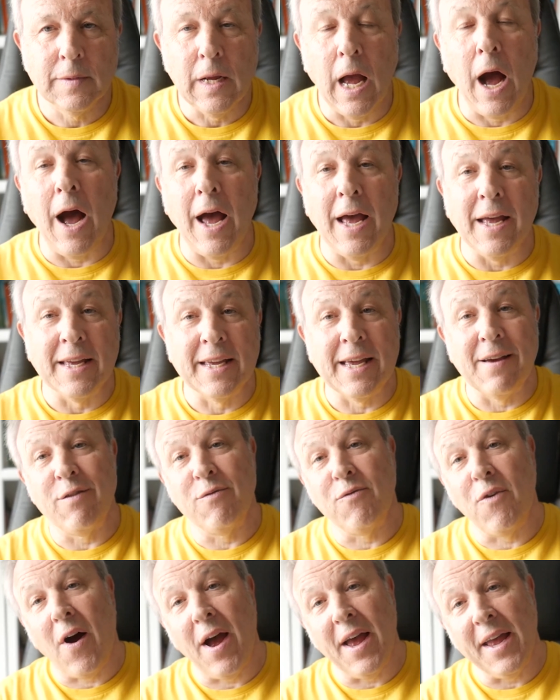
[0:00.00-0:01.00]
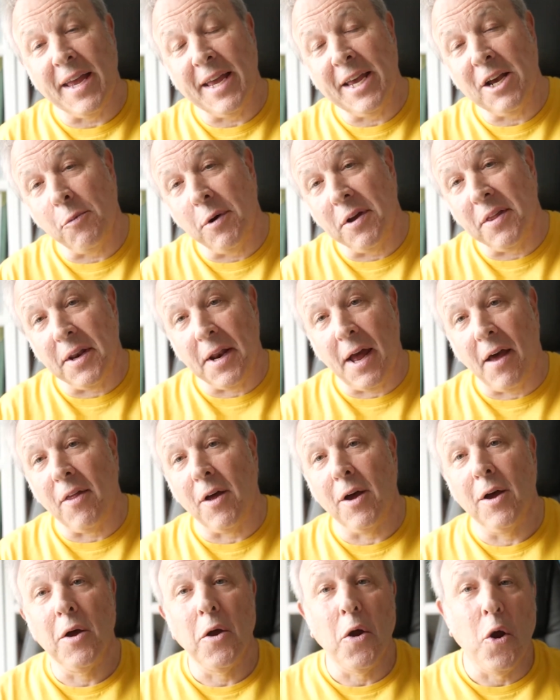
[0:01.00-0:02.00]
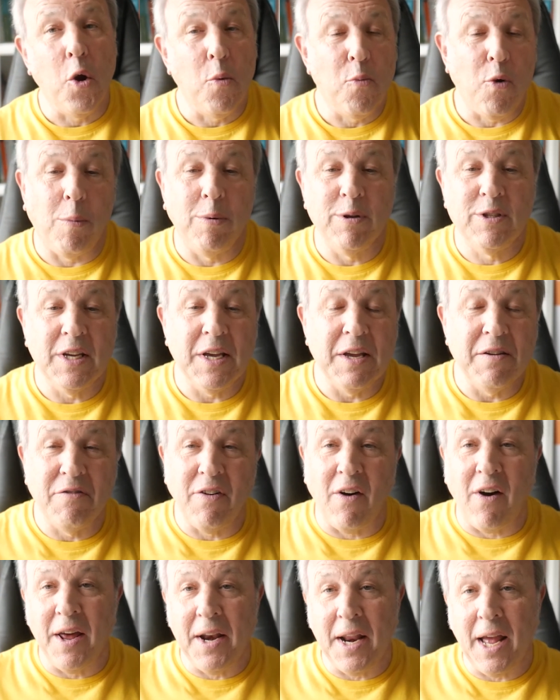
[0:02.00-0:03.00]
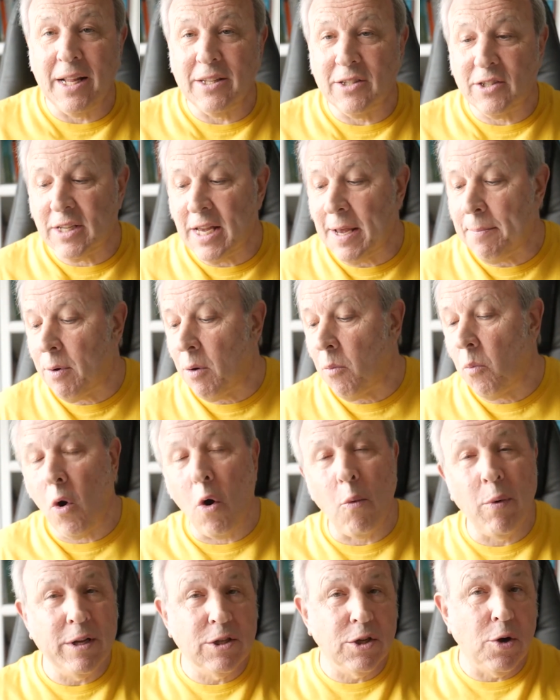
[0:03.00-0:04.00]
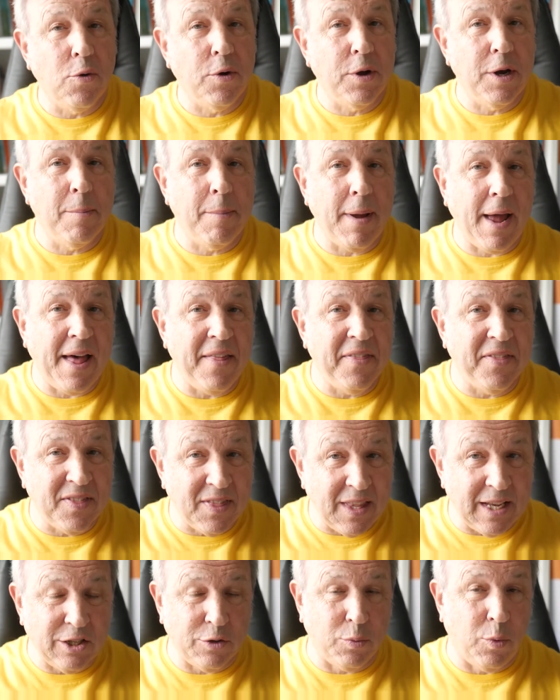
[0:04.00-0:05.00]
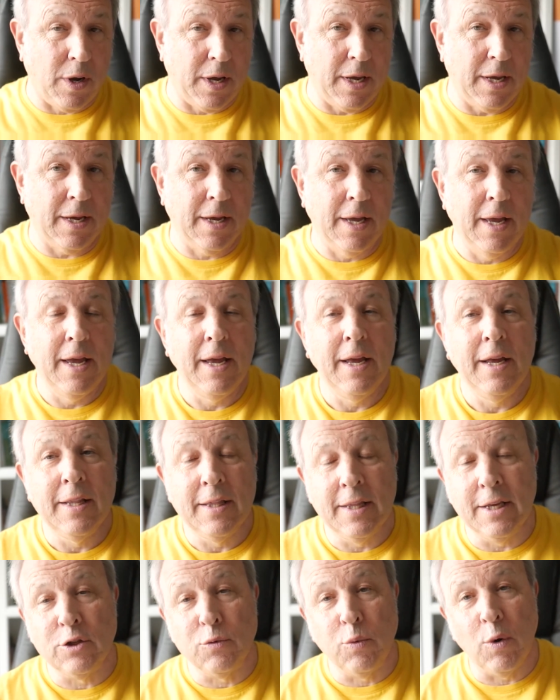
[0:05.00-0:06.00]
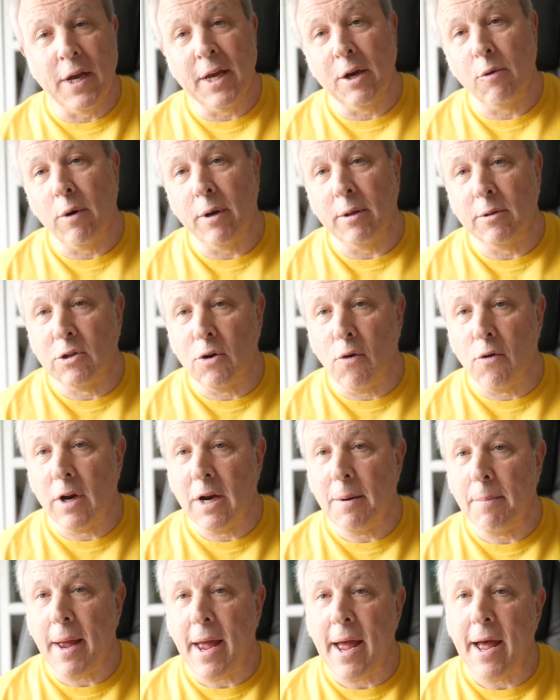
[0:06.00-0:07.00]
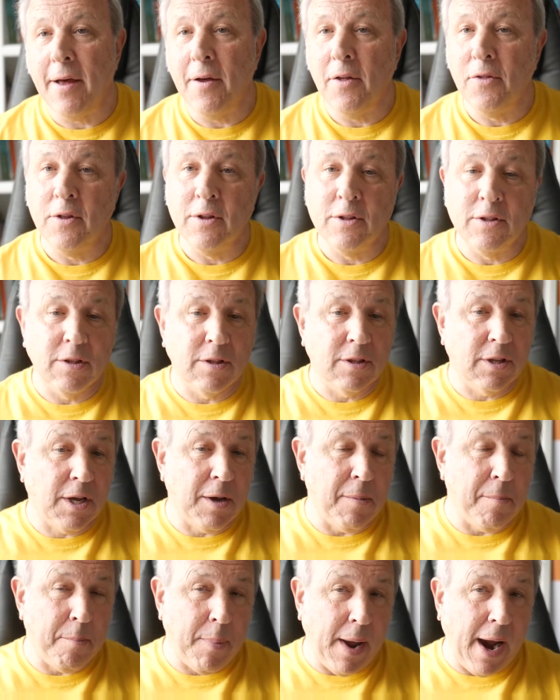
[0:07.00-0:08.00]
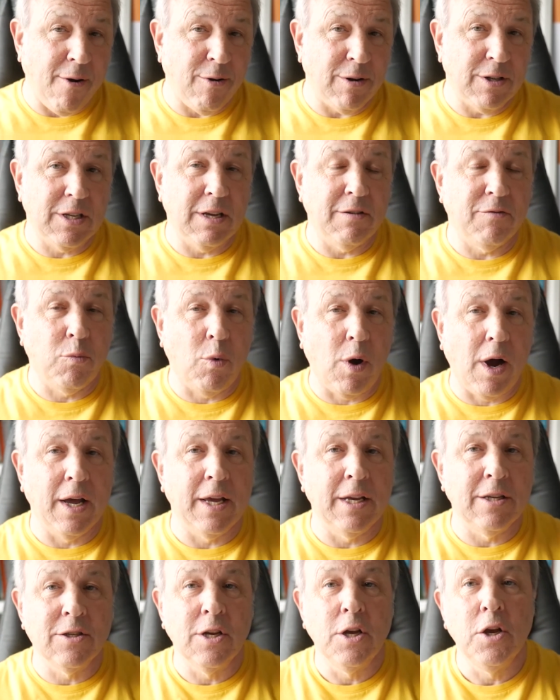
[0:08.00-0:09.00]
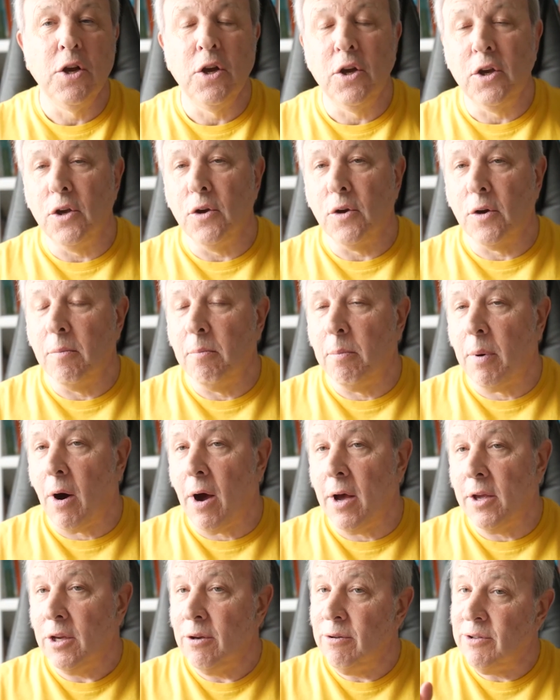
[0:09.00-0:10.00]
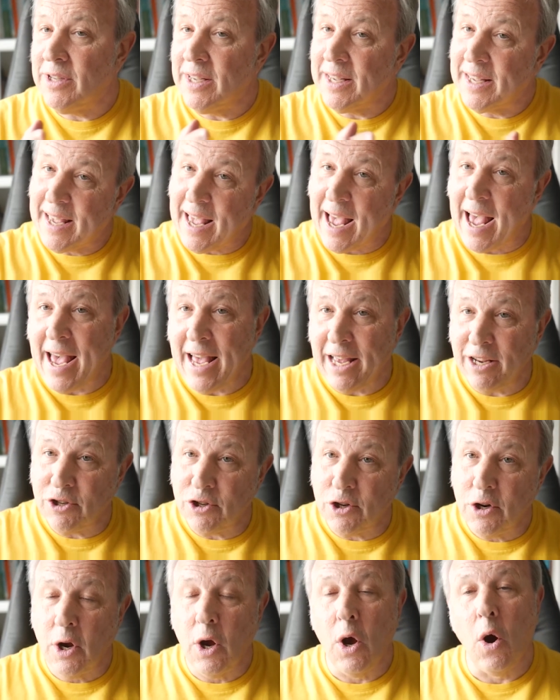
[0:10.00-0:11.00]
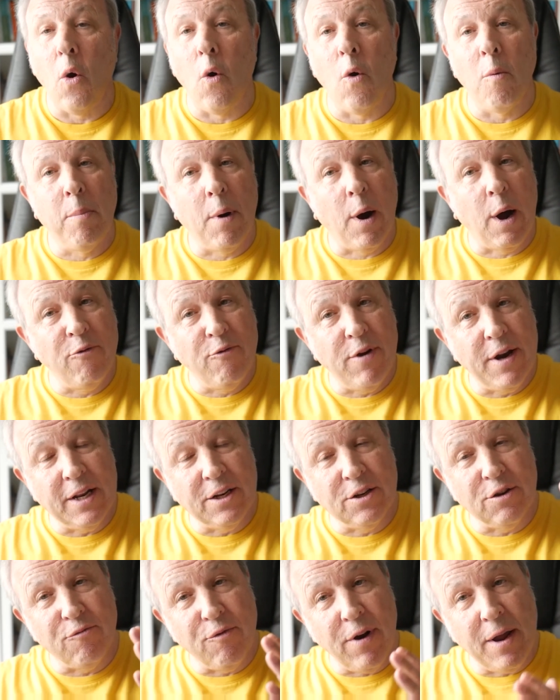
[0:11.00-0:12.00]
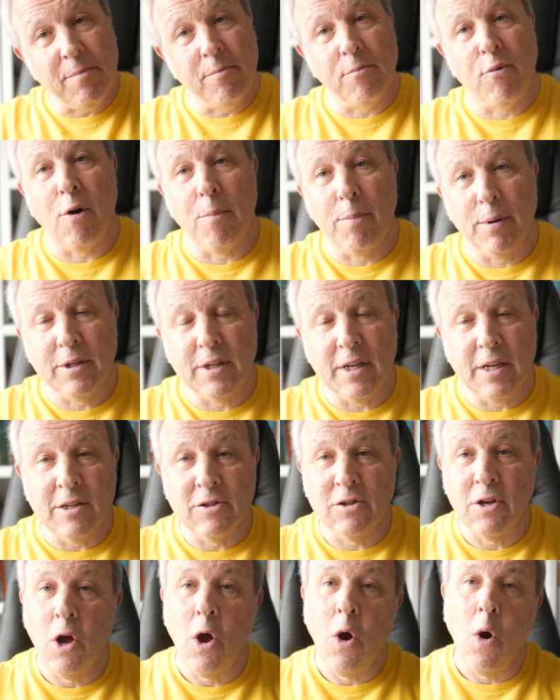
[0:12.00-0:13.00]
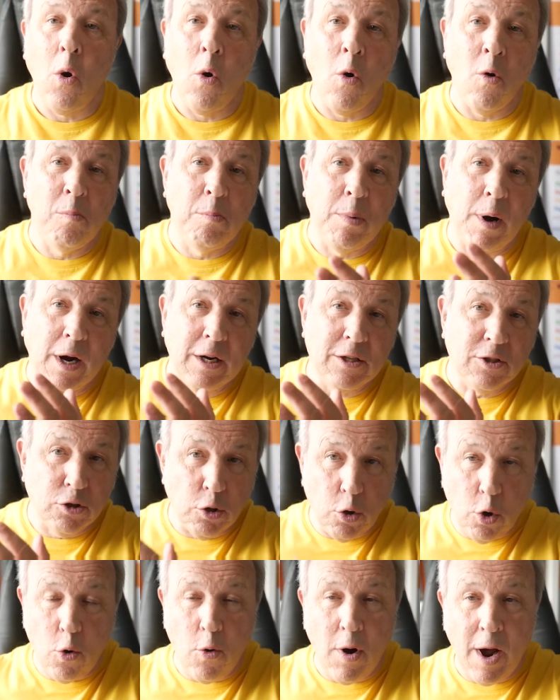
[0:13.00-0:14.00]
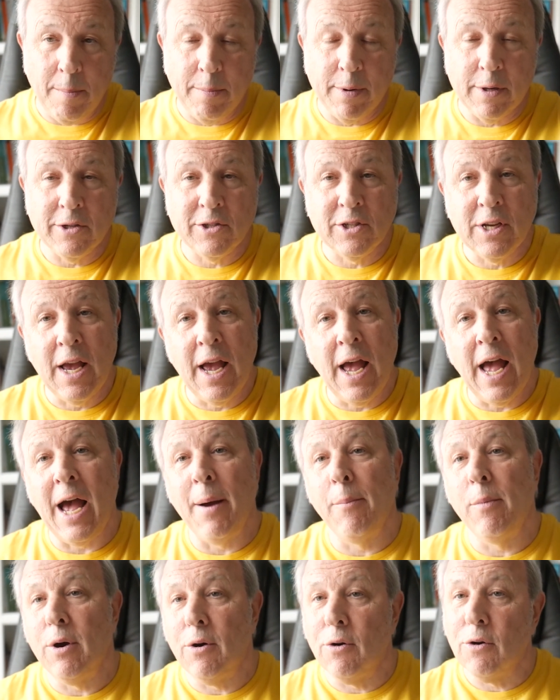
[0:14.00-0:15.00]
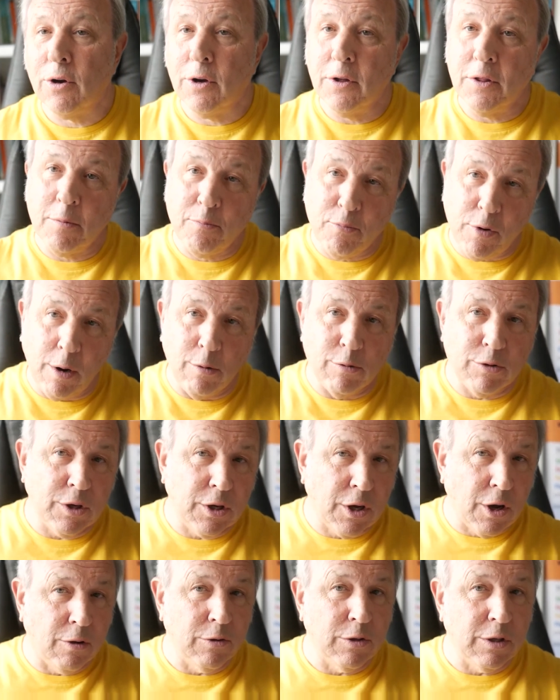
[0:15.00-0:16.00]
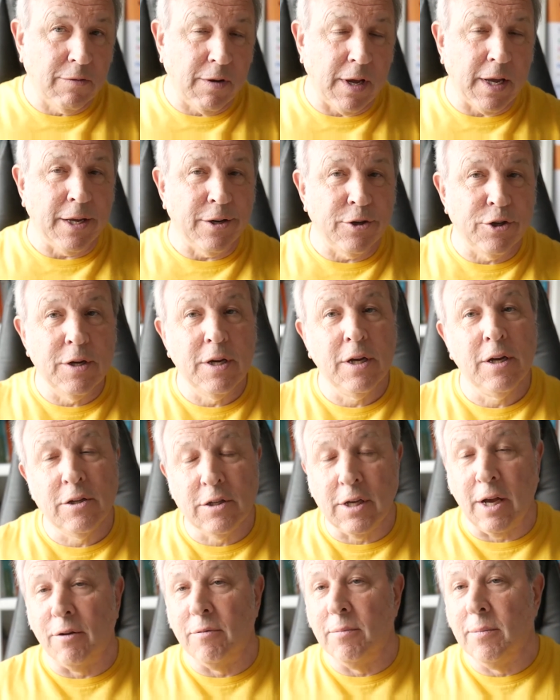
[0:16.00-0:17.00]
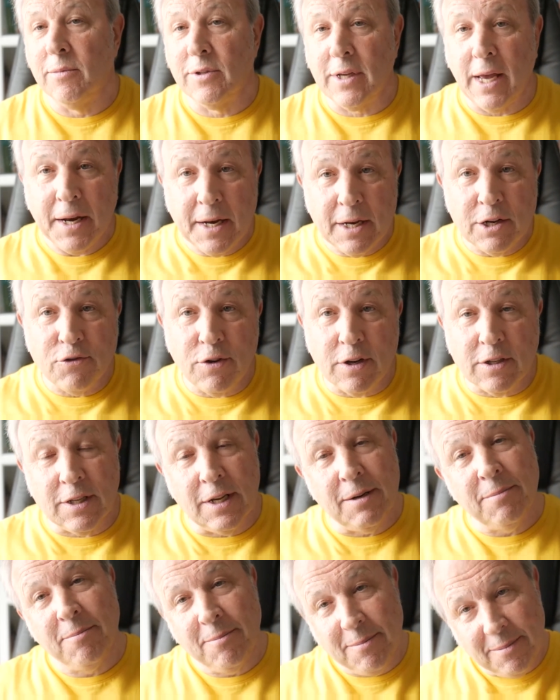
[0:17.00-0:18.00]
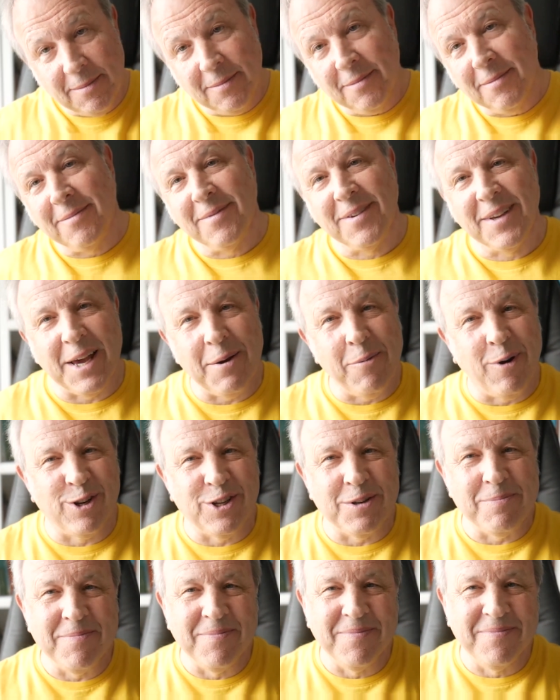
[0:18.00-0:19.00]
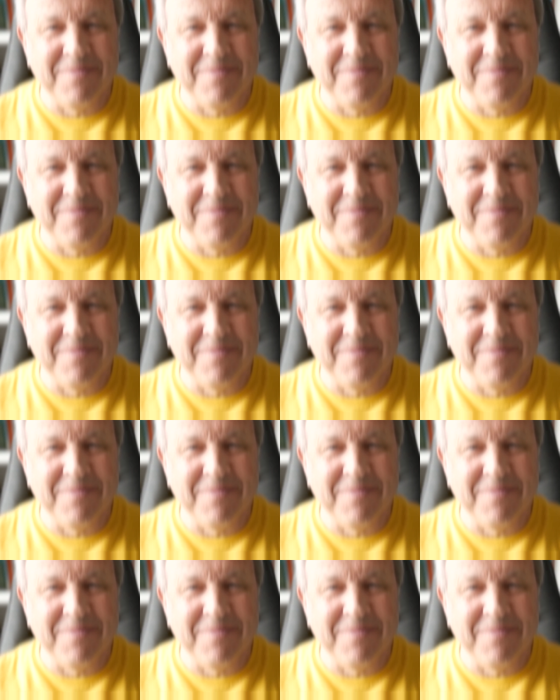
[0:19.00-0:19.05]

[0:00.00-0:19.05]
Hi, Kevin Wright here with another property finance tip. And what we're talking about this week. This week, we're talking about the comparative ways you can buy using cash or buy ready to rent properties or buy doer uppers. And we'll look at the pros and cons of each. So, sound interesting? Keep watching.